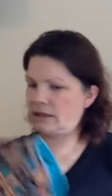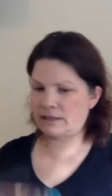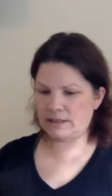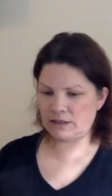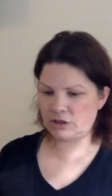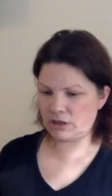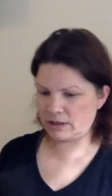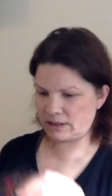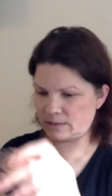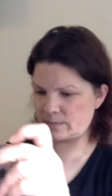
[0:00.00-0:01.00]
stitching
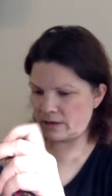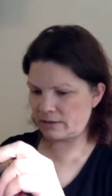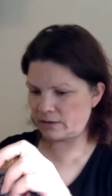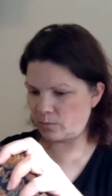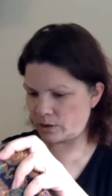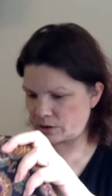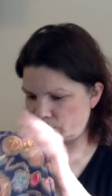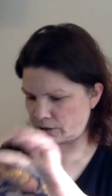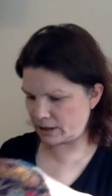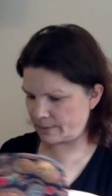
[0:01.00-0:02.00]
this month, which
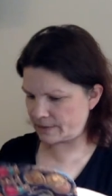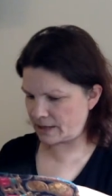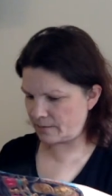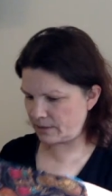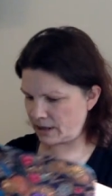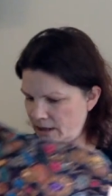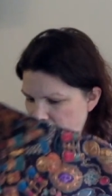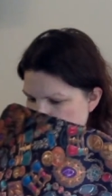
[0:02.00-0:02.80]
really upset me.